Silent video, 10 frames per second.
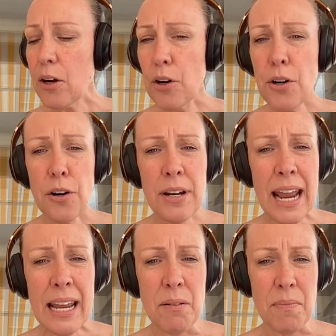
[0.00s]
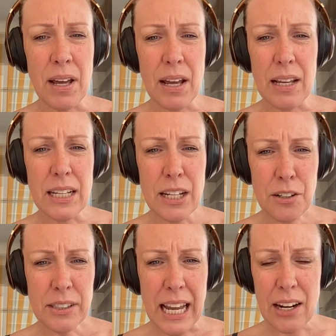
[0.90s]
I heard her name a
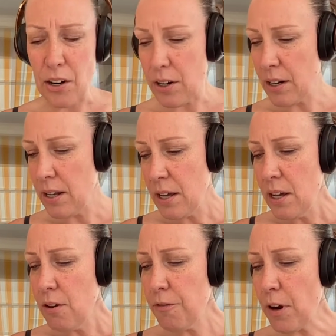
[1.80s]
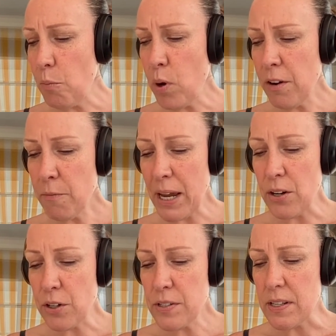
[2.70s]
year later from one of
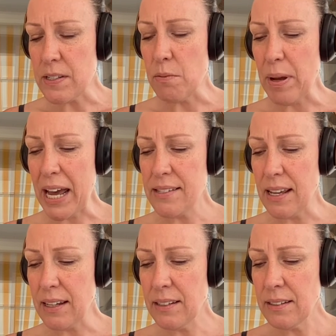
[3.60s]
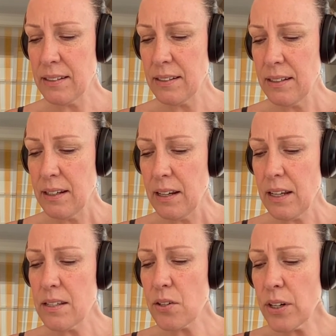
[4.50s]
my nurses in passing.
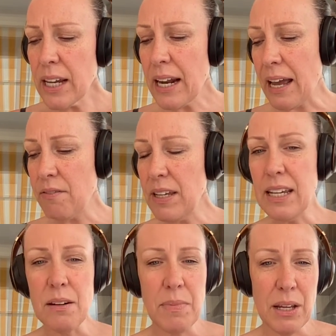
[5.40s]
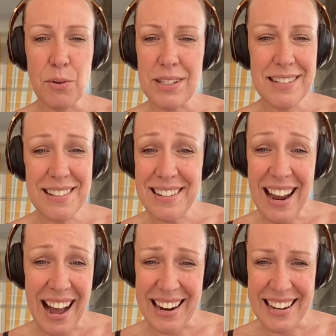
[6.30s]
Inserting an IV in me was
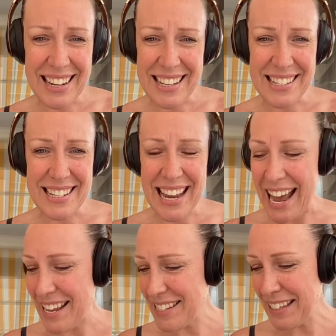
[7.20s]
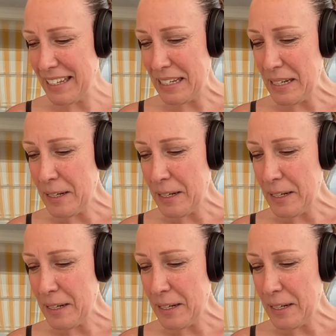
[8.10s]
not an easy task,